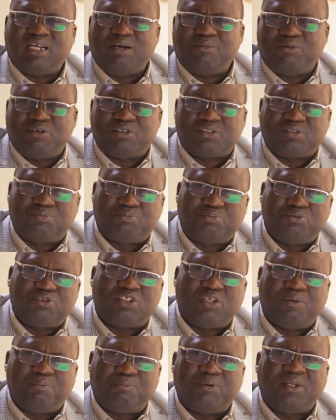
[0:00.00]
must put
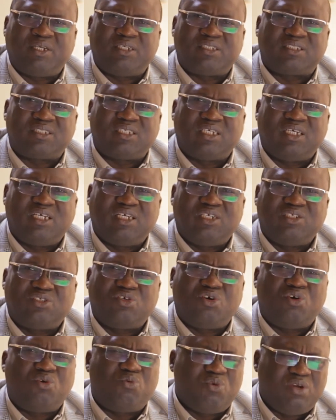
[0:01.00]
in place.
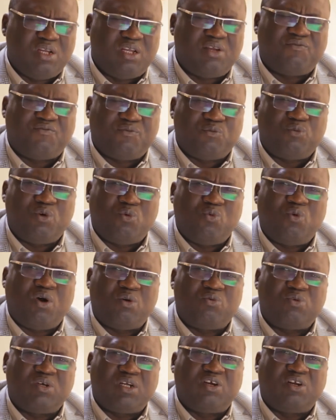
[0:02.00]
So we
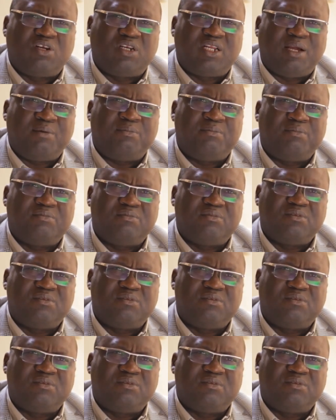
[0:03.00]
work with them,